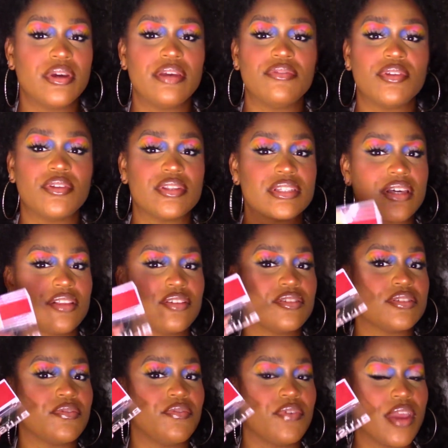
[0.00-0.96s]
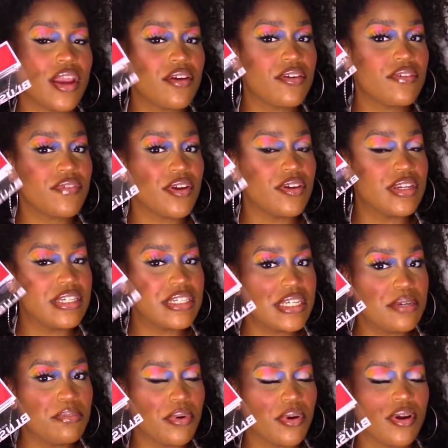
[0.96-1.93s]
even though this color is very, very
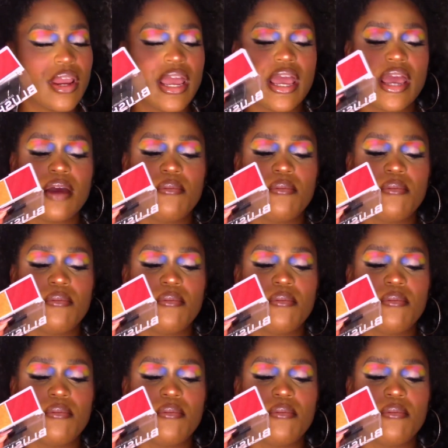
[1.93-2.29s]
deeper.